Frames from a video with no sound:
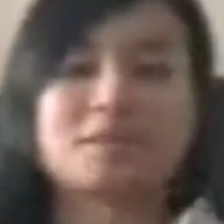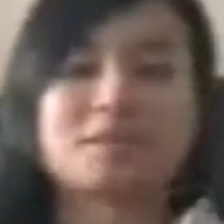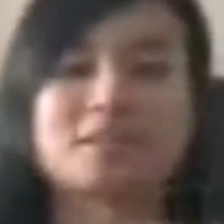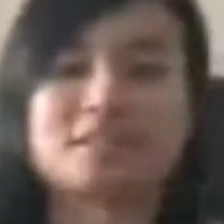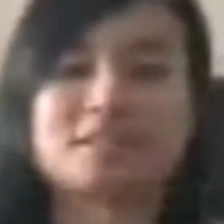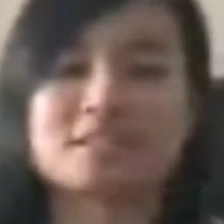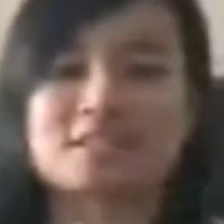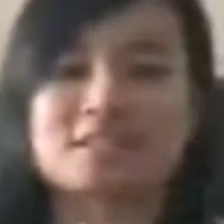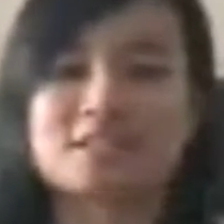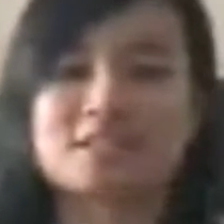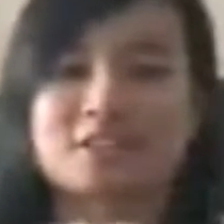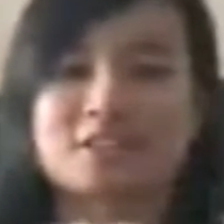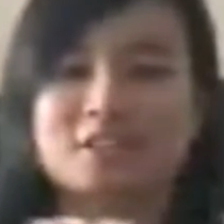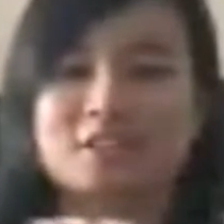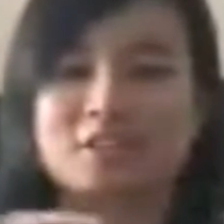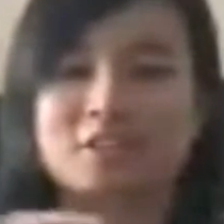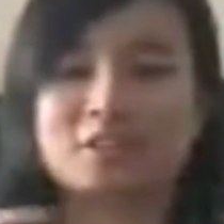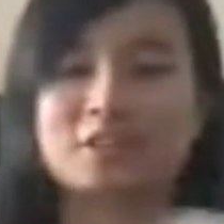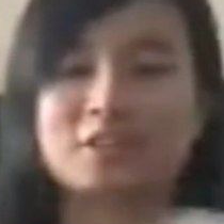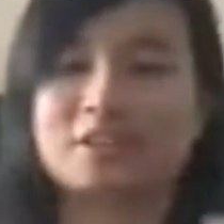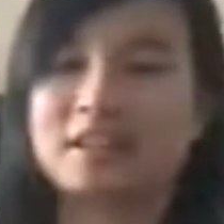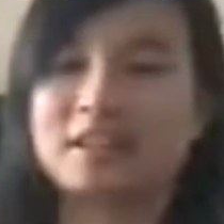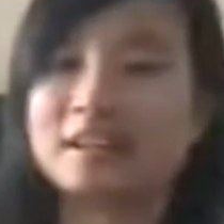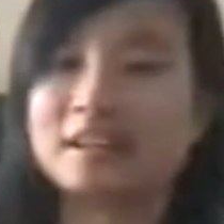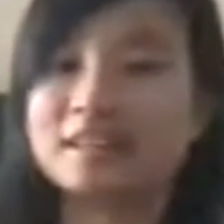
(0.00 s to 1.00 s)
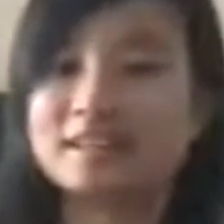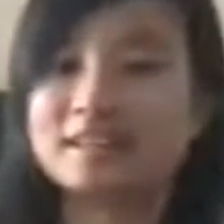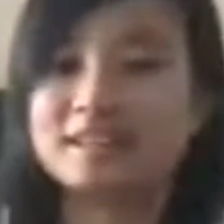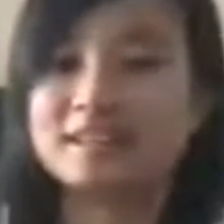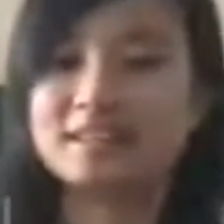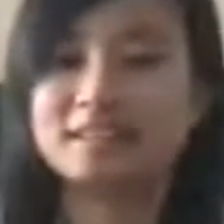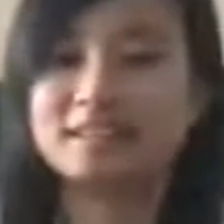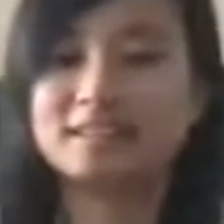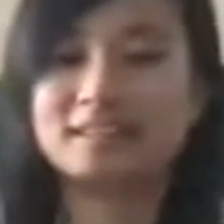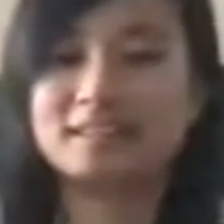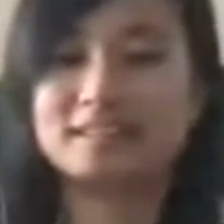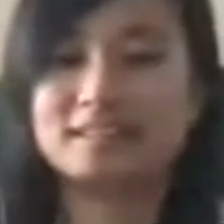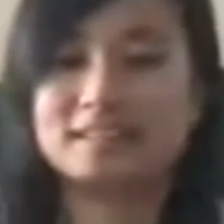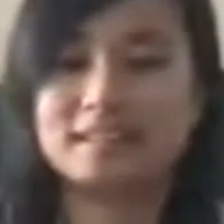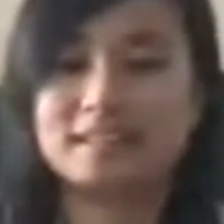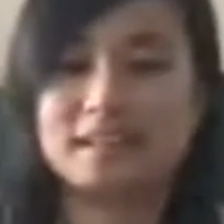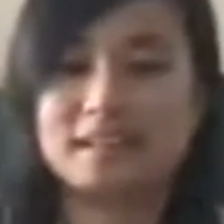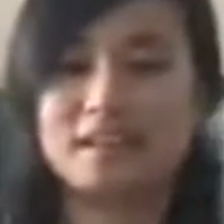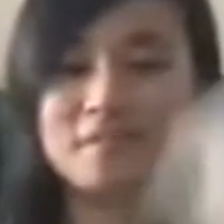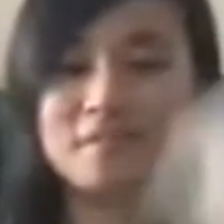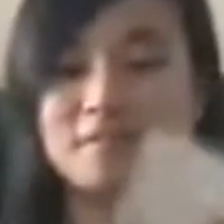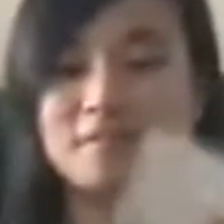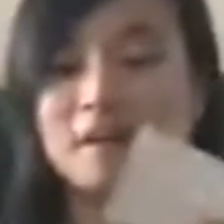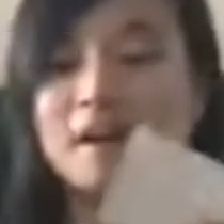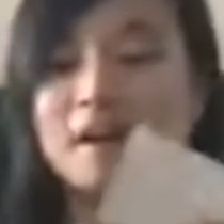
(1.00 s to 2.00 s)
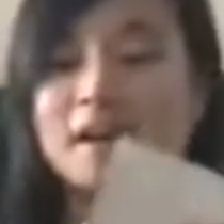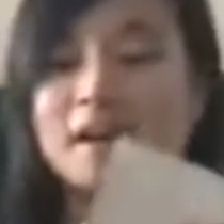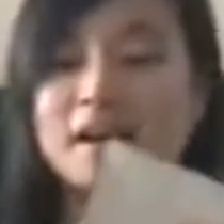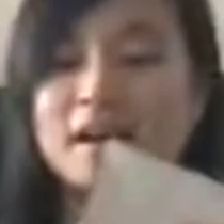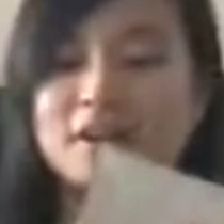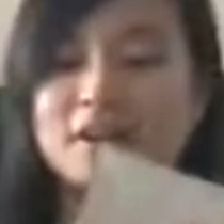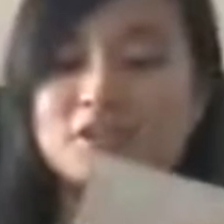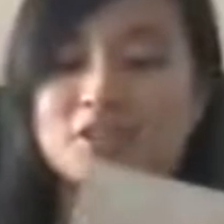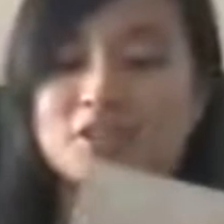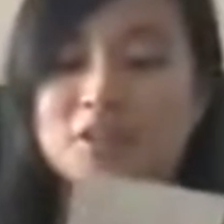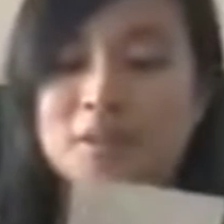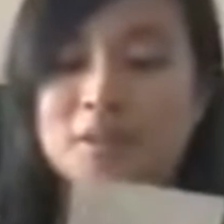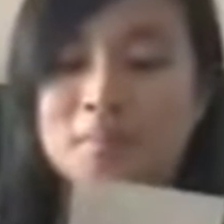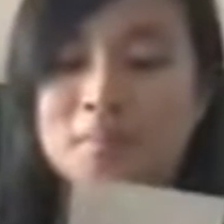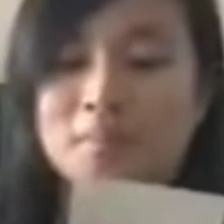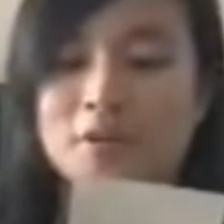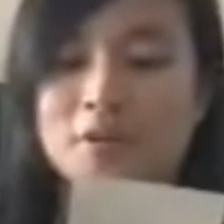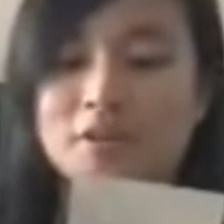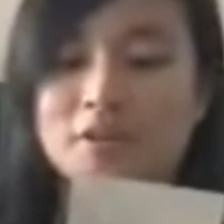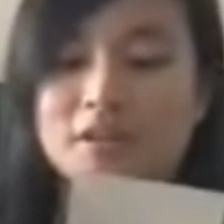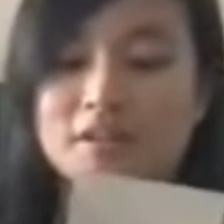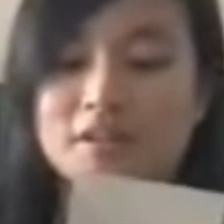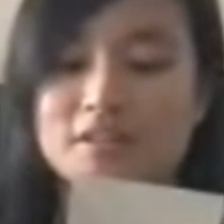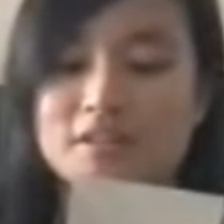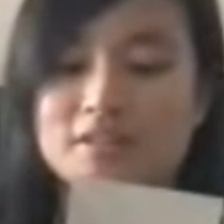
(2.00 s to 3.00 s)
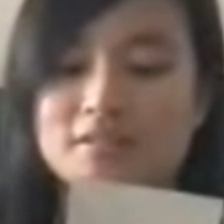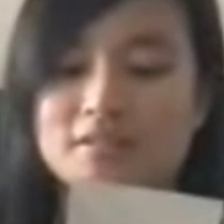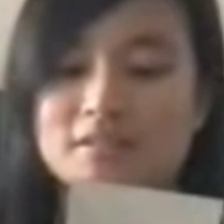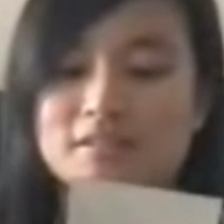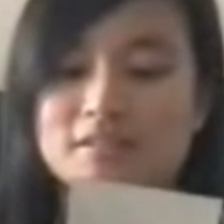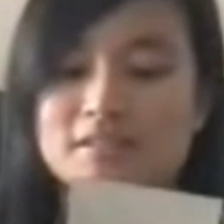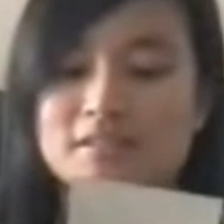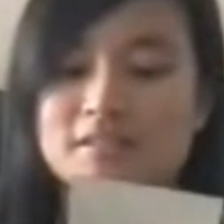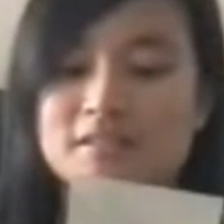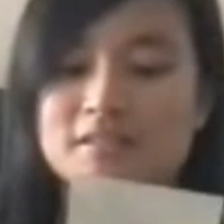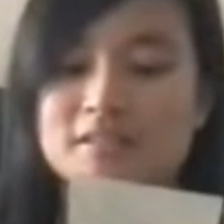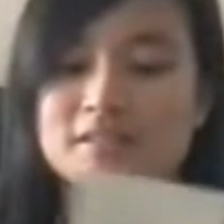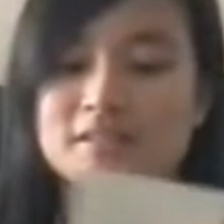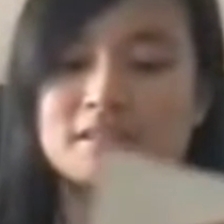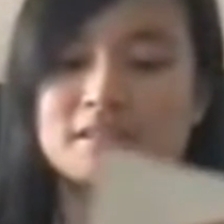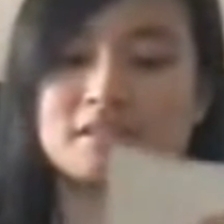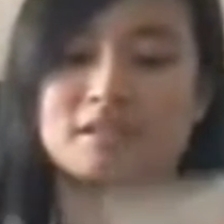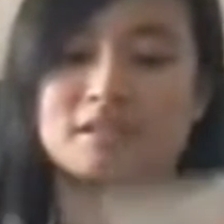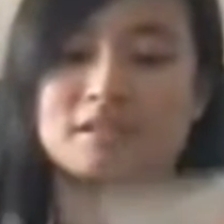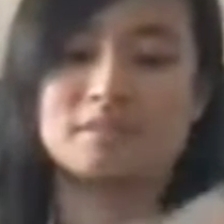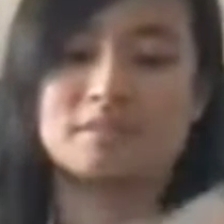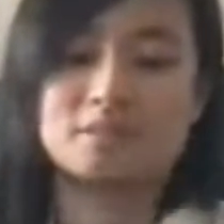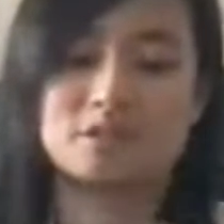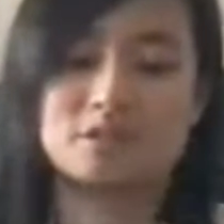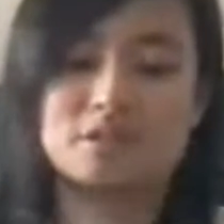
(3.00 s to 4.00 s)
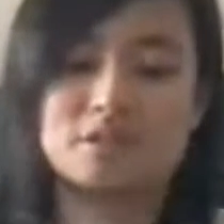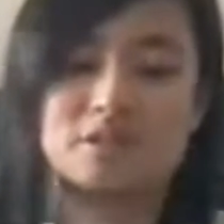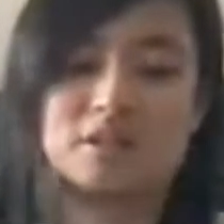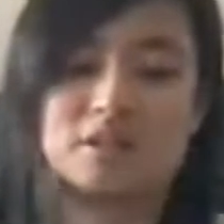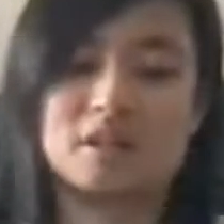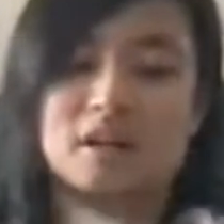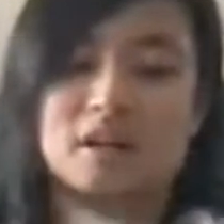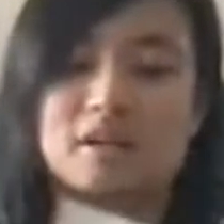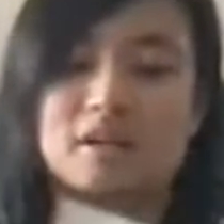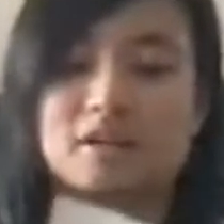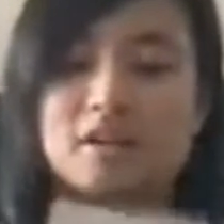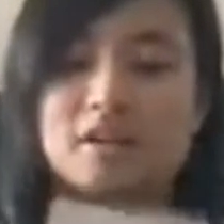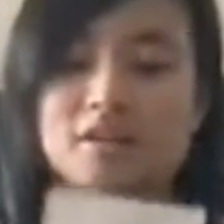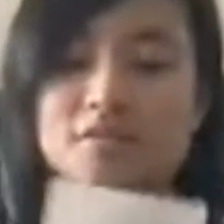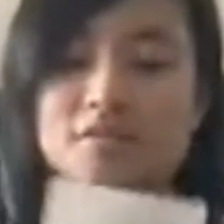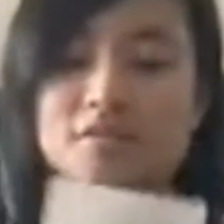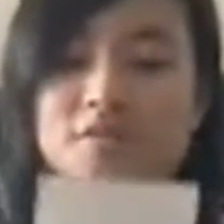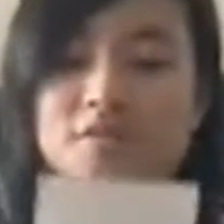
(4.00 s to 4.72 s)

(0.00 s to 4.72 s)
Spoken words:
this is going to look like if I actually burn it. So I'm just going to cut off a